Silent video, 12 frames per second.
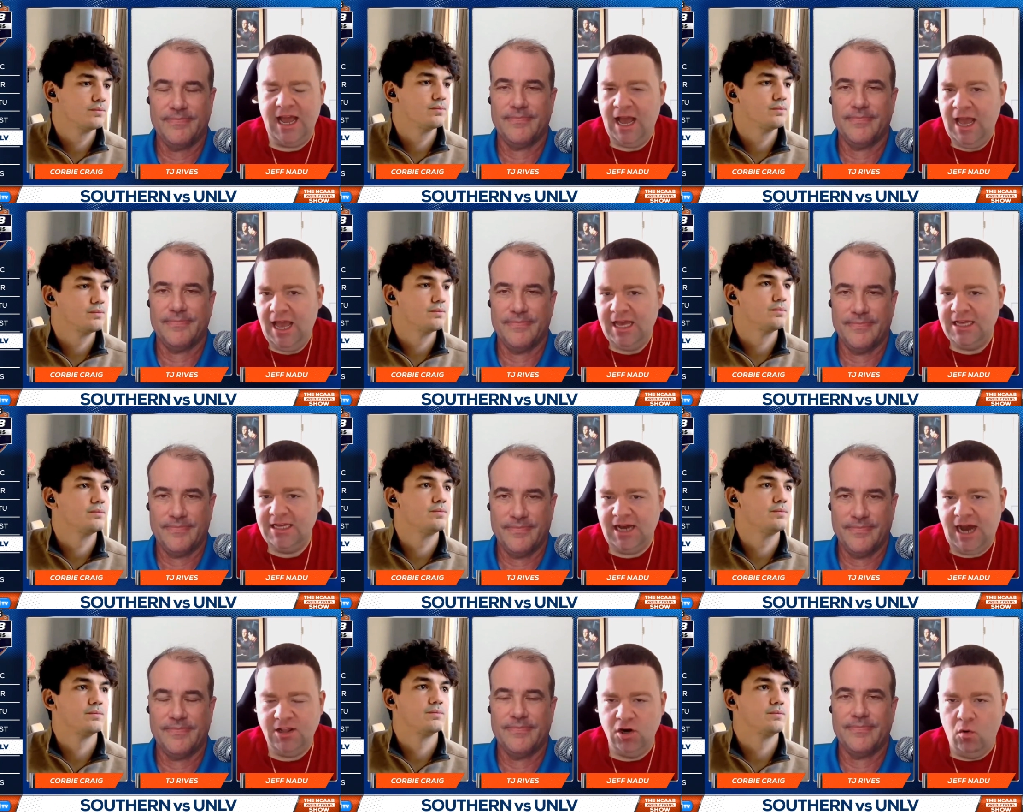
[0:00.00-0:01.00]
Speaker 1: I
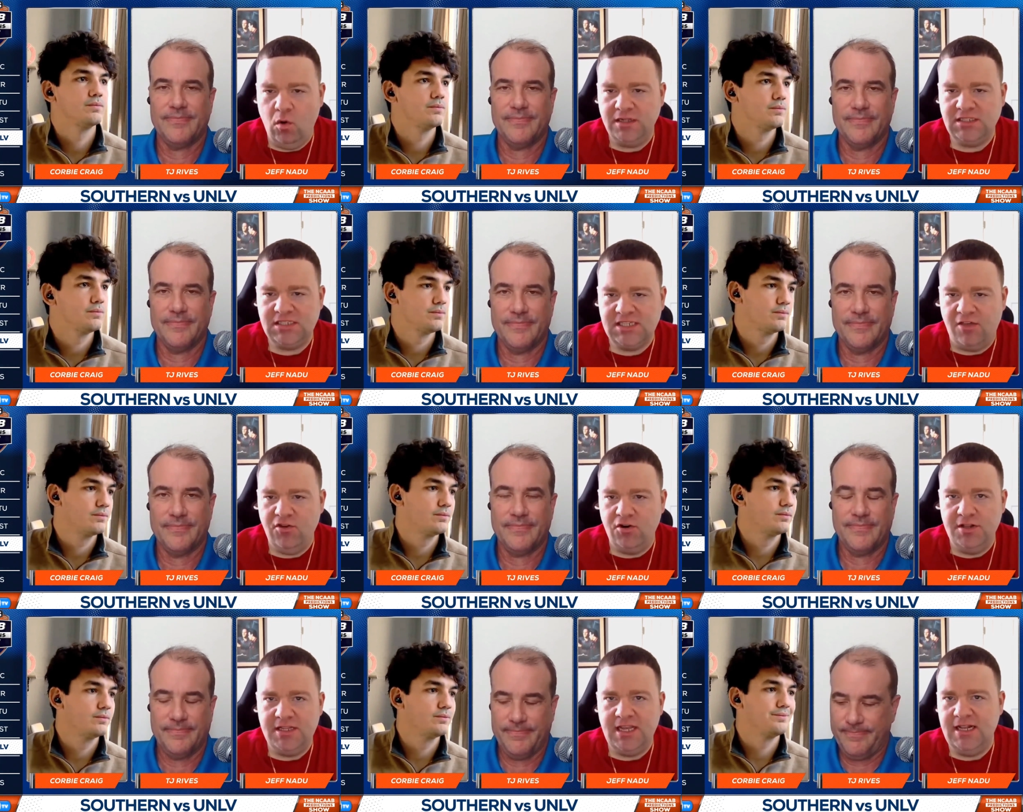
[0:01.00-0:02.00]
don't know what
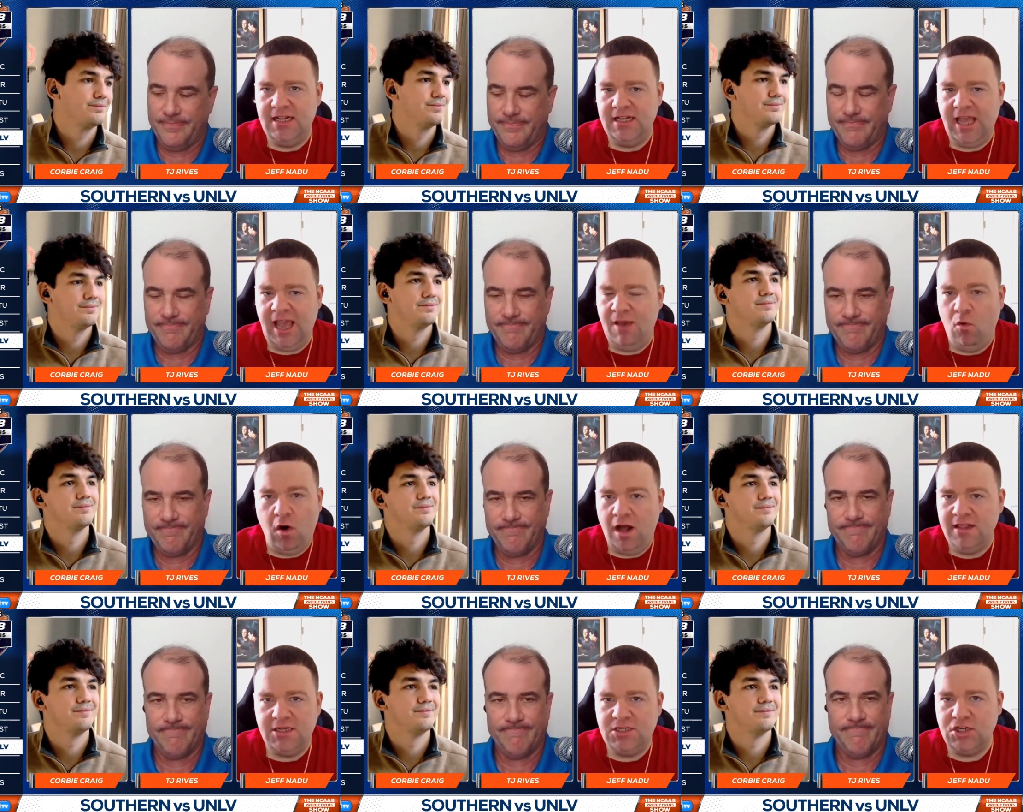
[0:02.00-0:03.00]
Southern did in game
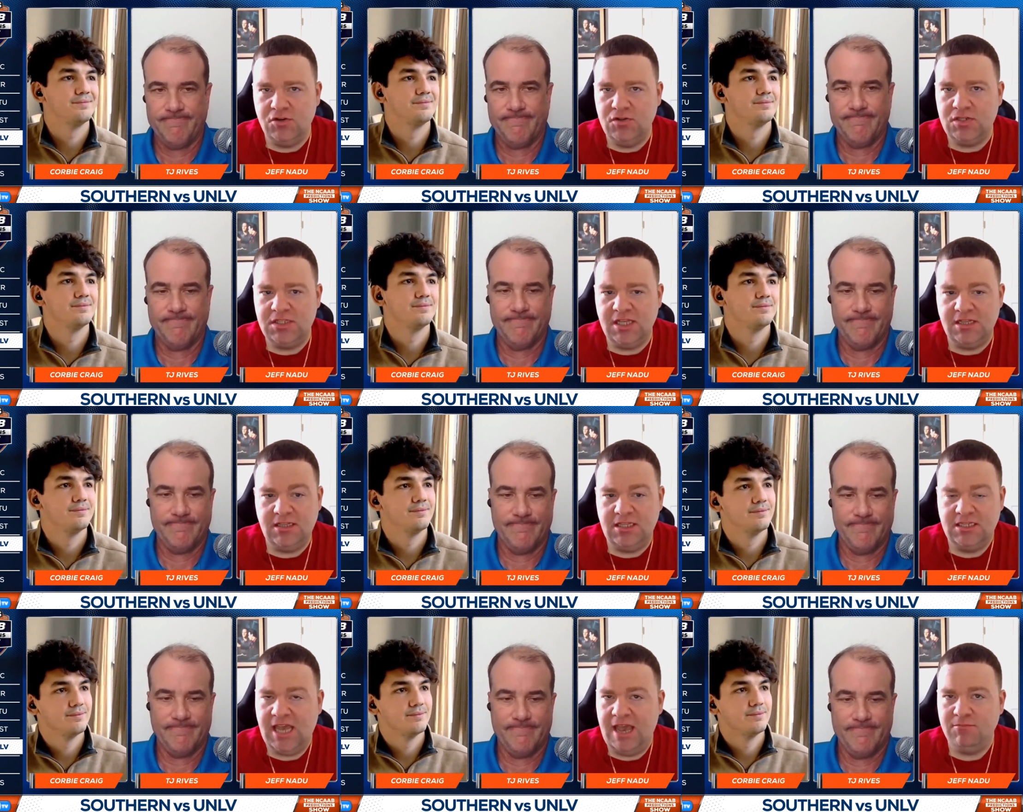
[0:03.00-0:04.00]
one that shows
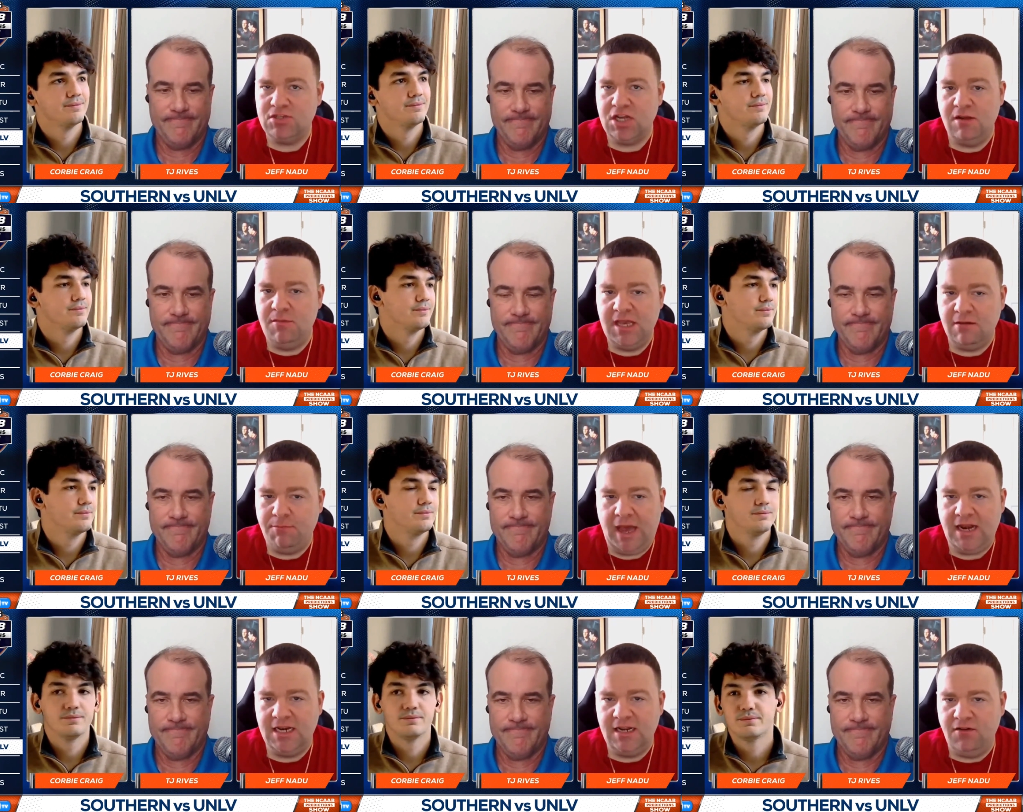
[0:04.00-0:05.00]
that this game's going to be
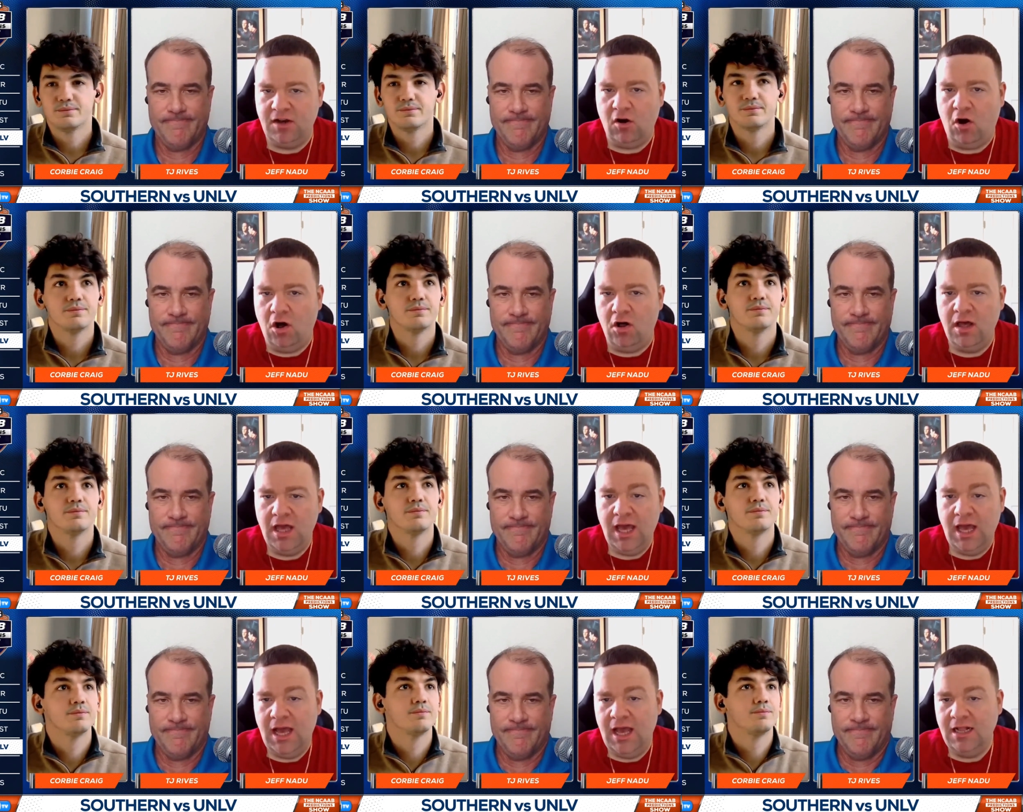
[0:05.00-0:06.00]
competitive at all.